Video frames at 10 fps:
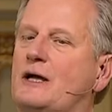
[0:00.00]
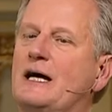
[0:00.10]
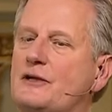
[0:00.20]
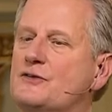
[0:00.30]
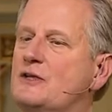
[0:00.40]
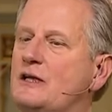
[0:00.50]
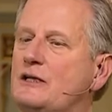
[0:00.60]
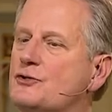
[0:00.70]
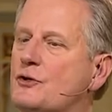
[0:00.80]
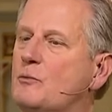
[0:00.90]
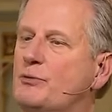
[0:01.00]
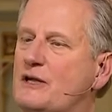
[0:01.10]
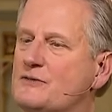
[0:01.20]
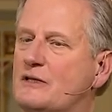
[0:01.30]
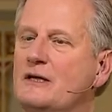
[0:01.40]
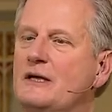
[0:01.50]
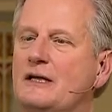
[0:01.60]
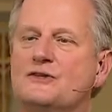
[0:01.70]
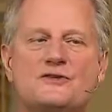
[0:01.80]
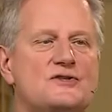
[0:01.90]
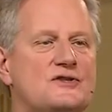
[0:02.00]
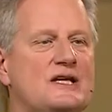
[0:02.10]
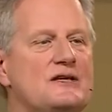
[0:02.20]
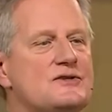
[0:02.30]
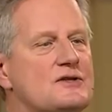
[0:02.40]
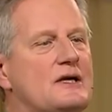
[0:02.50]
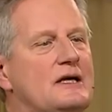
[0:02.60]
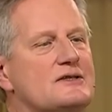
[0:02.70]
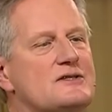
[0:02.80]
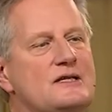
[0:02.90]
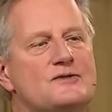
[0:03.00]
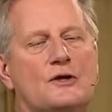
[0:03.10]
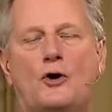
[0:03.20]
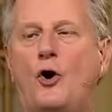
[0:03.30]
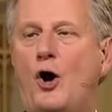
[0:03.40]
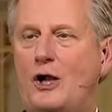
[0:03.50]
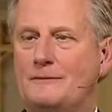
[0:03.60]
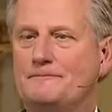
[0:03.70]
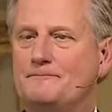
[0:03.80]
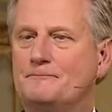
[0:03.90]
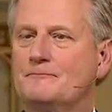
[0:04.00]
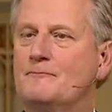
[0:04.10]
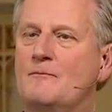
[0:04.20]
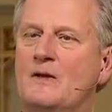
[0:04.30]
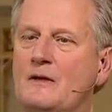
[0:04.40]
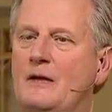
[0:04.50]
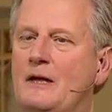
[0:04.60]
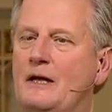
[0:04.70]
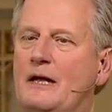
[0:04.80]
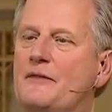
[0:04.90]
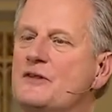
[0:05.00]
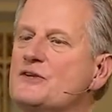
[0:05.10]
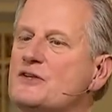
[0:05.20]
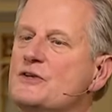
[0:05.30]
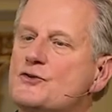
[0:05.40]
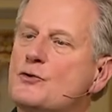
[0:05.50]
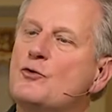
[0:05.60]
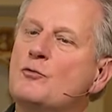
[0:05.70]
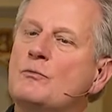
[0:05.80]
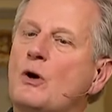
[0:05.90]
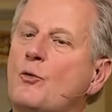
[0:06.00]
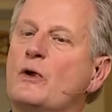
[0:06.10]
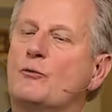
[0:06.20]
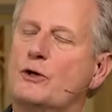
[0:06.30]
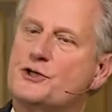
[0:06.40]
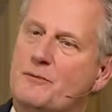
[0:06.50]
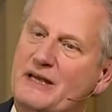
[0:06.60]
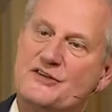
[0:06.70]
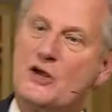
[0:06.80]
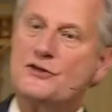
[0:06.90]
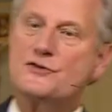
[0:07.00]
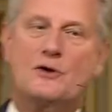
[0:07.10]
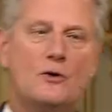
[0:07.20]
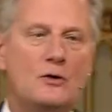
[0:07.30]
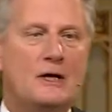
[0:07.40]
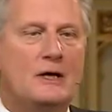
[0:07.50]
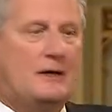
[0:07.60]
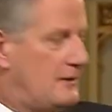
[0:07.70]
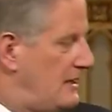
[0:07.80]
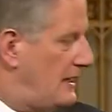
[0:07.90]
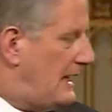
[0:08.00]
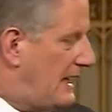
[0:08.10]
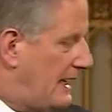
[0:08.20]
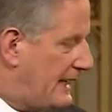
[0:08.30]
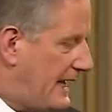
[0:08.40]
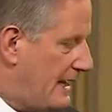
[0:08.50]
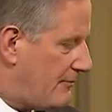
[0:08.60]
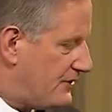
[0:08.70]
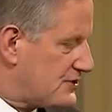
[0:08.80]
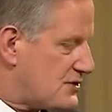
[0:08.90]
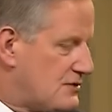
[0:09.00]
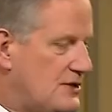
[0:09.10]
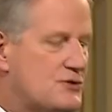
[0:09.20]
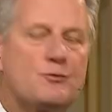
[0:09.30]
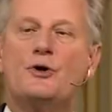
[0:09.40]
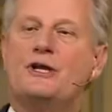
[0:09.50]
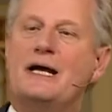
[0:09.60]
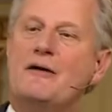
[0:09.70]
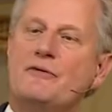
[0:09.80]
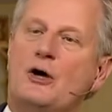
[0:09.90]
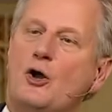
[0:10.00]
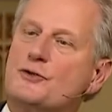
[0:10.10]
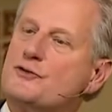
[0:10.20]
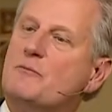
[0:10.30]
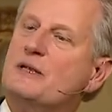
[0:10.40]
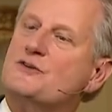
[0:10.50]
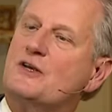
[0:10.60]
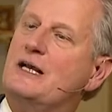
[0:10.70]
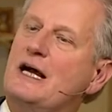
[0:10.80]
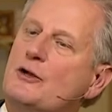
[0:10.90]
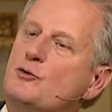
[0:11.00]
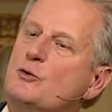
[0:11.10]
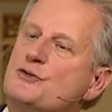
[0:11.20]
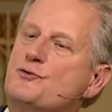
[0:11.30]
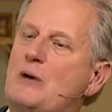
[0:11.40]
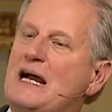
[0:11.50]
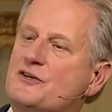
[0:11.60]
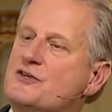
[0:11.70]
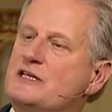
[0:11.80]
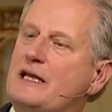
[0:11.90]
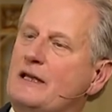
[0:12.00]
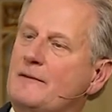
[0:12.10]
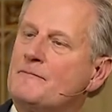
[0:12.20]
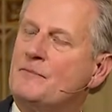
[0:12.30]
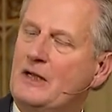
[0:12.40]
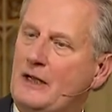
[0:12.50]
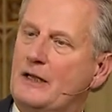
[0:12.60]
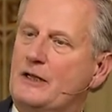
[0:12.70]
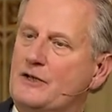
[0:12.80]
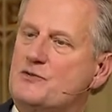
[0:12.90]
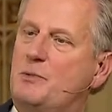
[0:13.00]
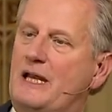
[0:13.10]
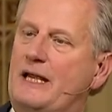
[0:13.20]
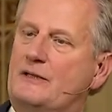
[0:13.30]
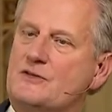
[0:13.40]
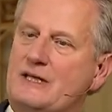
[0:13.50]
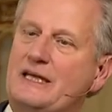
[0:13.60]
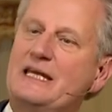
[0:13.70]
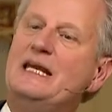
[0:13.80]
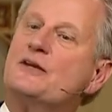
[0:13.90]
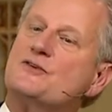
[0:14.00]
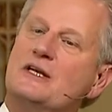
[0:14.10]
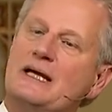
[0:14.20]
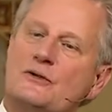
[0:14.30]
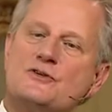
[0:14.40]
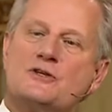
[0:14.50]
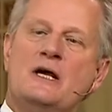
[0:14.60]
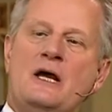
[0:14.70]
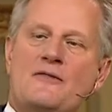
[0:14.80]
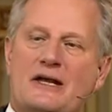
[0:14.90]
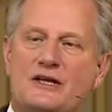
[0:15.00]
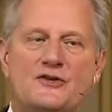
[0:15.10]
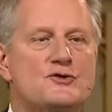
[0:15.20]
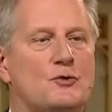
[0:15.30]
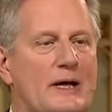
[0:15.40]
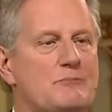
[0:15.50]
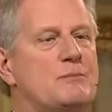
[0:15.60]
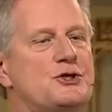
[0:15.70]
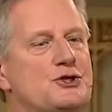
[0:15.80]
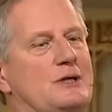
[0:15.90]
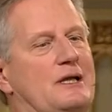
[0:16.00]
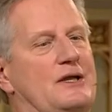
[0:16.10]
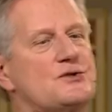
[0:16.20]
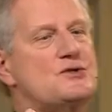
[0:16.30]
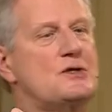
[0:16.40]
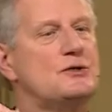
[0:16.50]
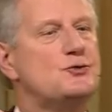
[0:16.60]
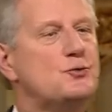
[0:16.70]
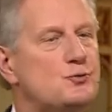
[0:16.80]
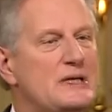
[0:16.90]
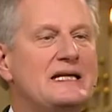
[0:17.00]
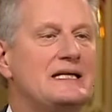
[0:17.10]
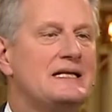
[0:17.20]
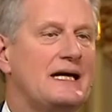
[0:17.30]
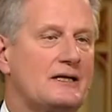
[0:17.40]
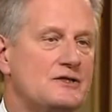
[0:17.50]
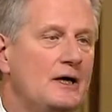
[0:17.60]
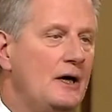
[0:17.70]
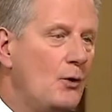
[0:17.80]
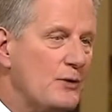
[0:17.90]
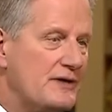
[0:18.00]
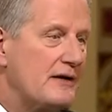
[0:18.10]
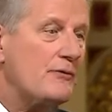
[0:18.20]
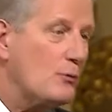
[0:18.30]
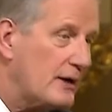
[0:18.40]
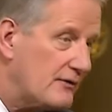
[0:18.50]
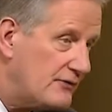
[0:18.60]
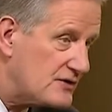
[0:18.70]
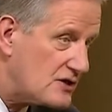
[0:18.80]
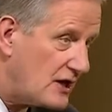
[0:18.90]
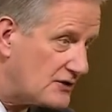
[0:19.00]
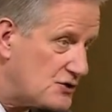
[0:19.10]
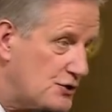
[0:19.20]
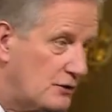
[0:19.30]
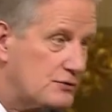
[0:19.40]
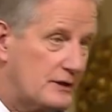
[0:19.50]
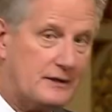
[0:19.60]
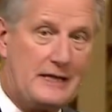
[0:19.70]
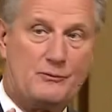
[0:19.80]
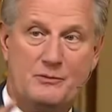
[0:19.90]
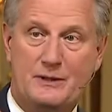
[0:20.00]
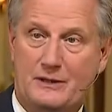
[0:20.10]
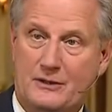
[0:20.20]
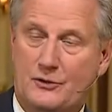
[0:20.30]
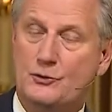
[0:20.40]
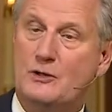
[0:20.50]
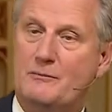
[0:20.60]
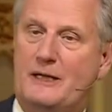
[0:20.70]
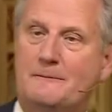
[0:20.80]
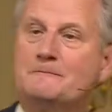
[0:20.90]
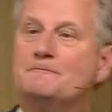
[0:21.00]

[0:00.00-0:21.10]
God is an eternal present. He just sees it all. And this is whom we worship. He's also, I am, this word Yahweh also means a God who is rock steady in his plans. And he has announced that his great mission is to reconnect with every one of his lost children. That would be you and me.